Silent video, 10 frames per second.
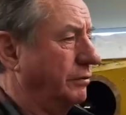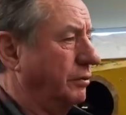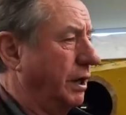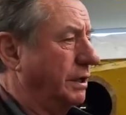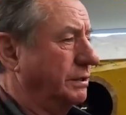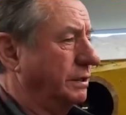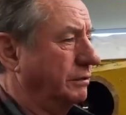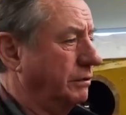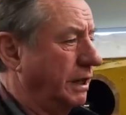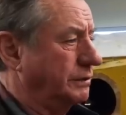the garage, and
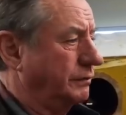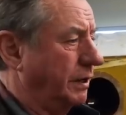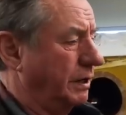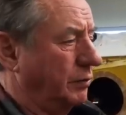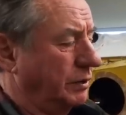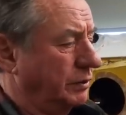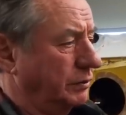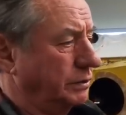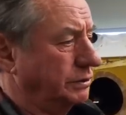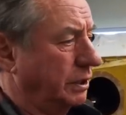a grass fire went
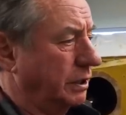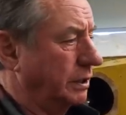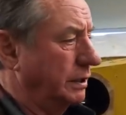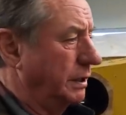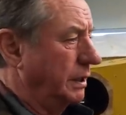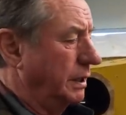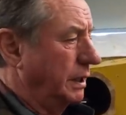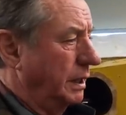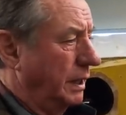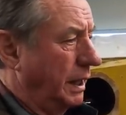through his yard
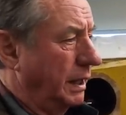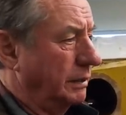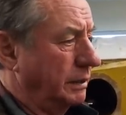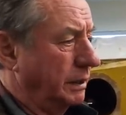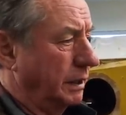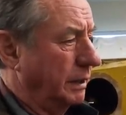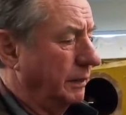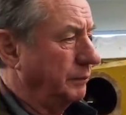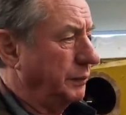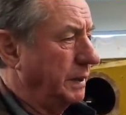and,
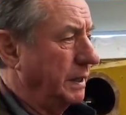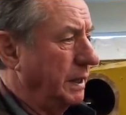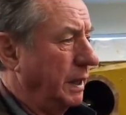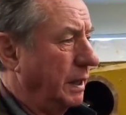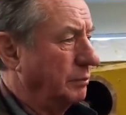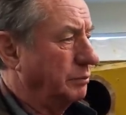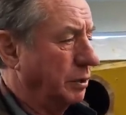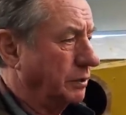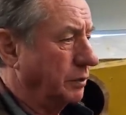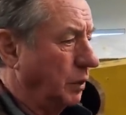uh, and
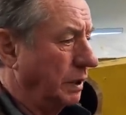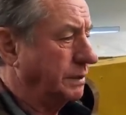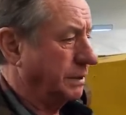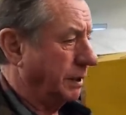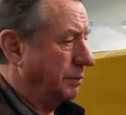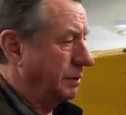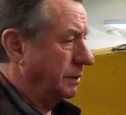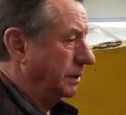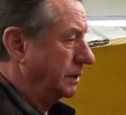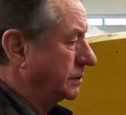burnt the wings up.
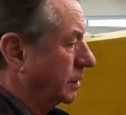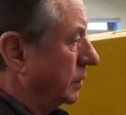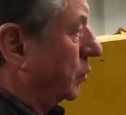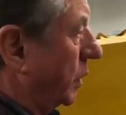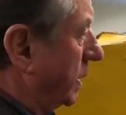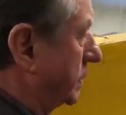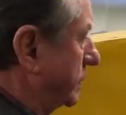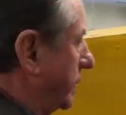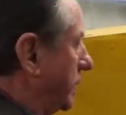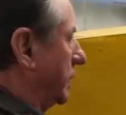And these are the
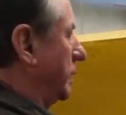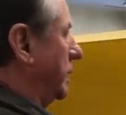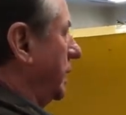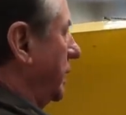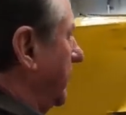wings here.